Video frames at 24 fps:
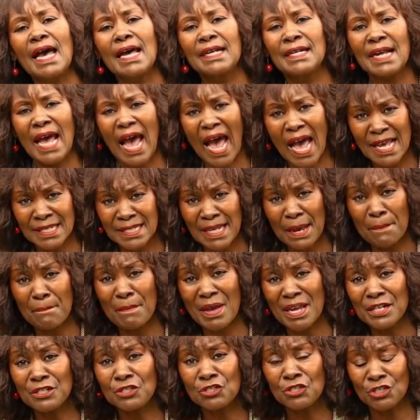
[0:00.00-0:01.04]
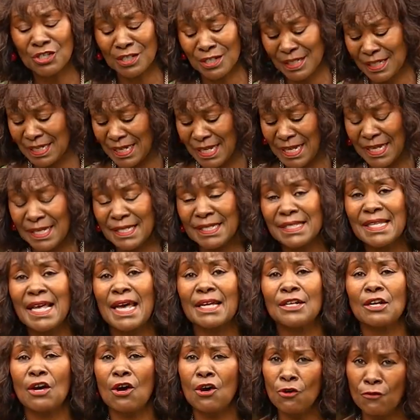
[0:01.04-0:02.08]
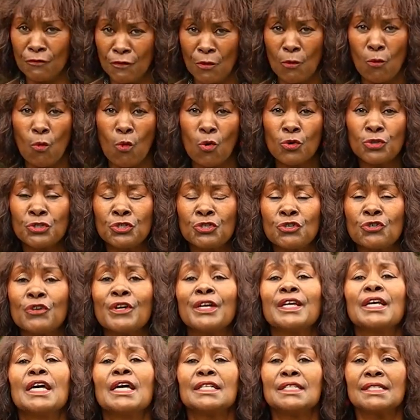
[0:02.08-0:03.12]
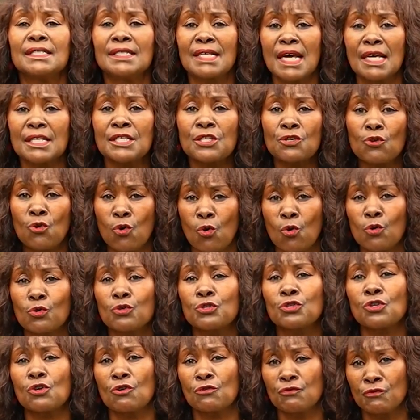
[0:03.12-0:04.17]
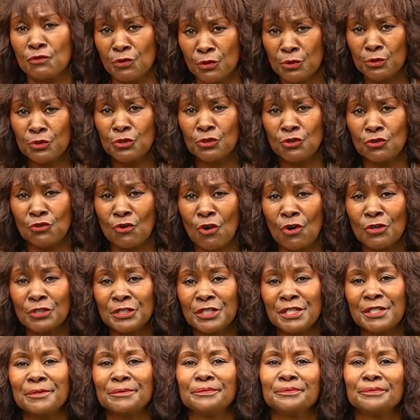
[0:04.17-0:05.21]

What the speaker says: And as I mentioned, is that overwatering does cause root rot.